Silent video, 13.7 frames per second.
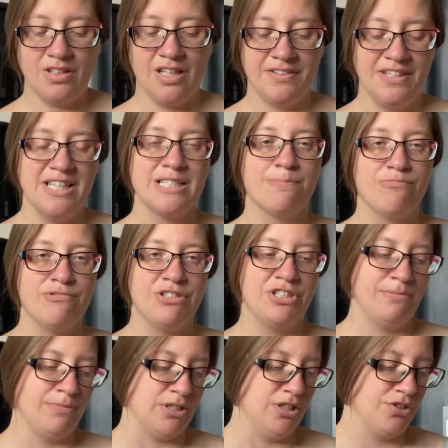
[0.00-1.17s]
And that's pretty
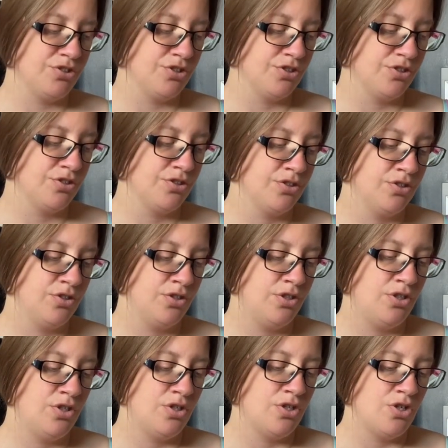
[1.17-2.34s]
much
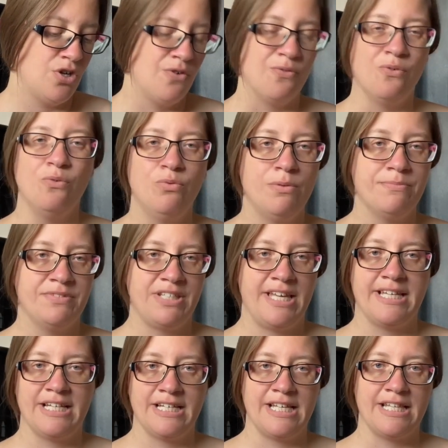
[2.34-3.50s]
all I'm
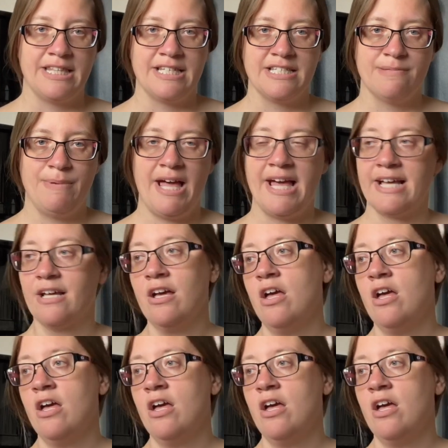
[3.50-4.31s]
taking in this bag.